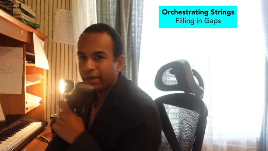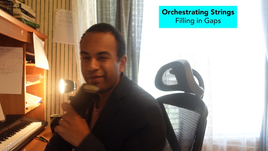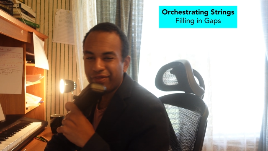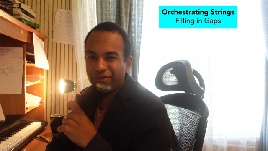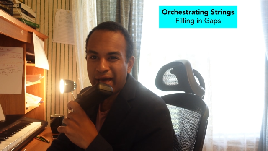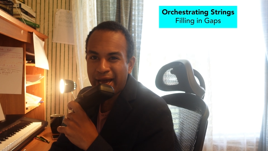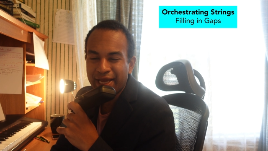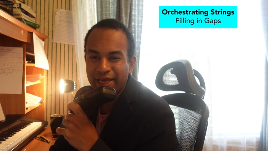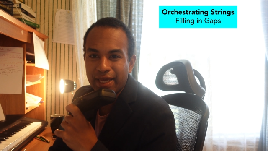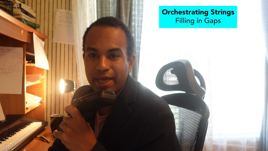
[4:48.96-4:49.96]
That
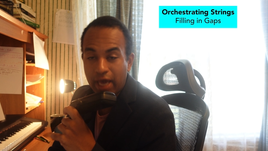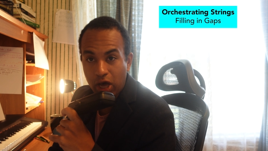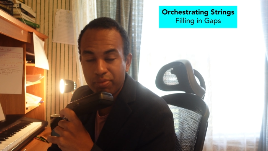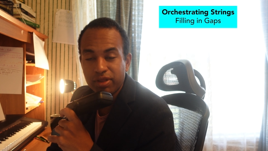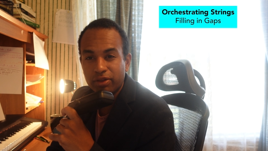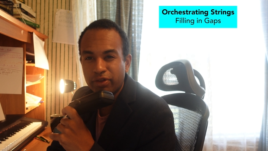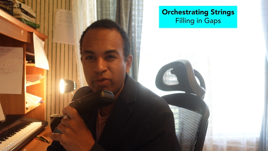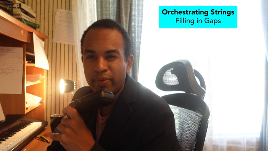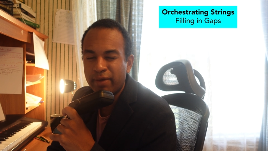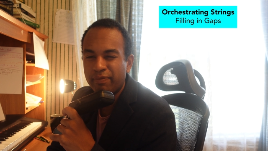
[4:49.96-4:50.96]
helps a little
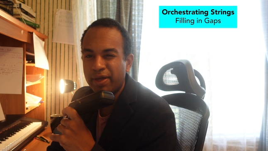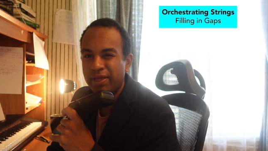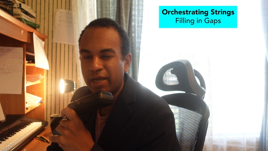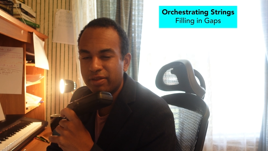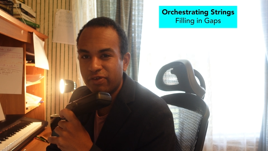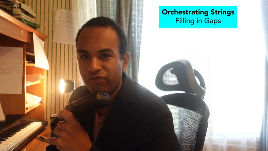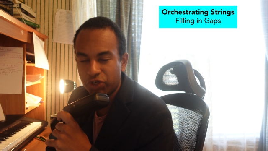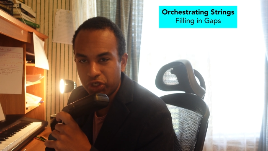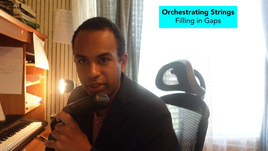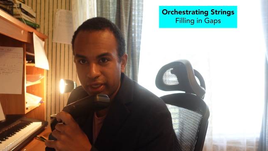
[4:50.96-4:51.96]
bit, but not
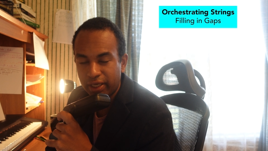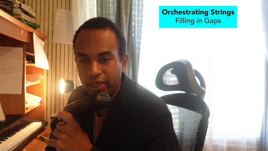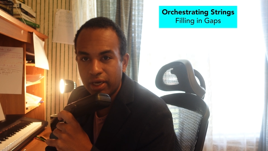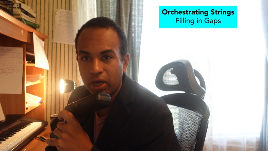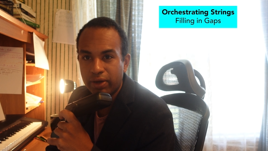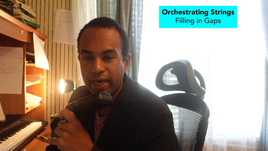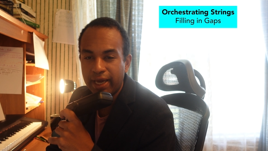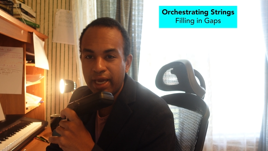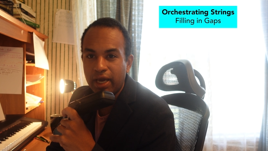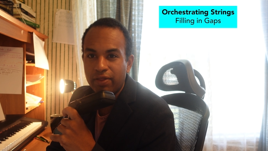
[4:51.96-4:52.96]
sufficiently, okay?